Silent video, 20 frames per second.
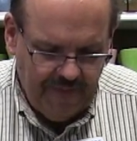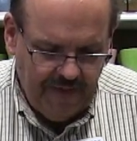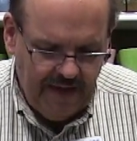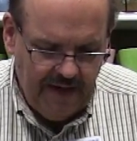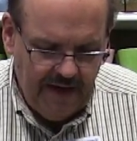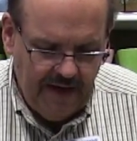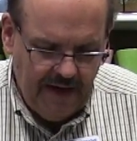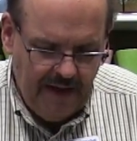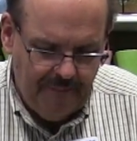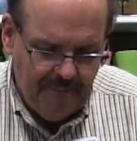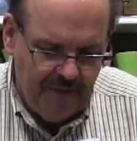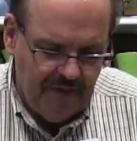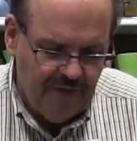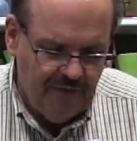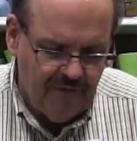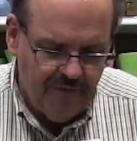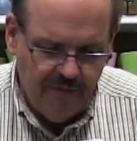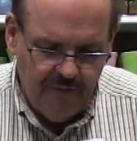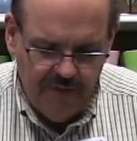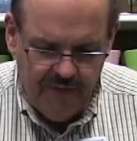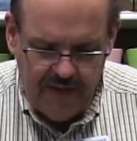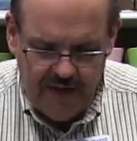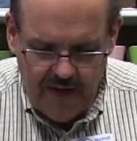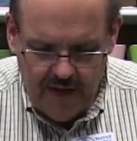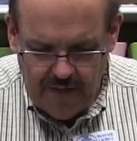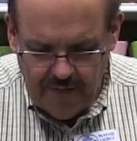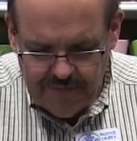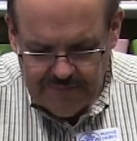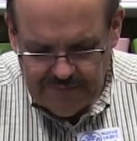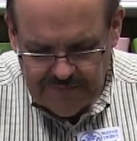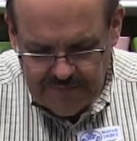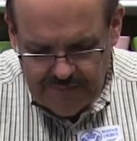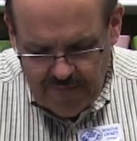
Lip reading: Get it up and through there.